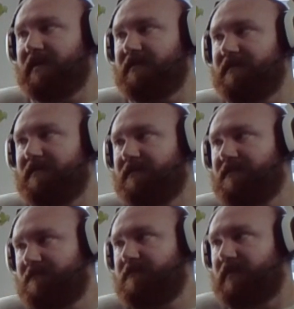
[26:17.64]
because of,
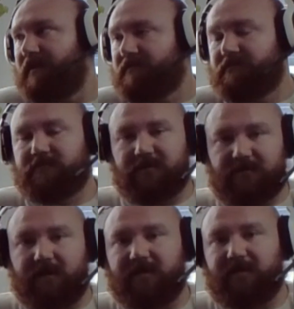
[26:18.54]

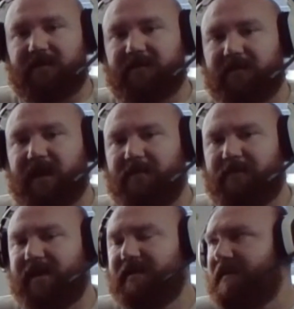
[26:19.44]
just look at the rest of the
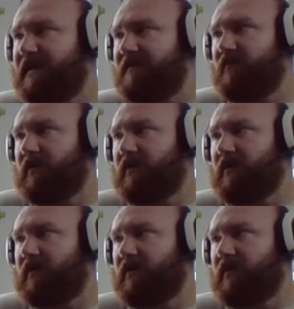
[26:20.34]
campaign team,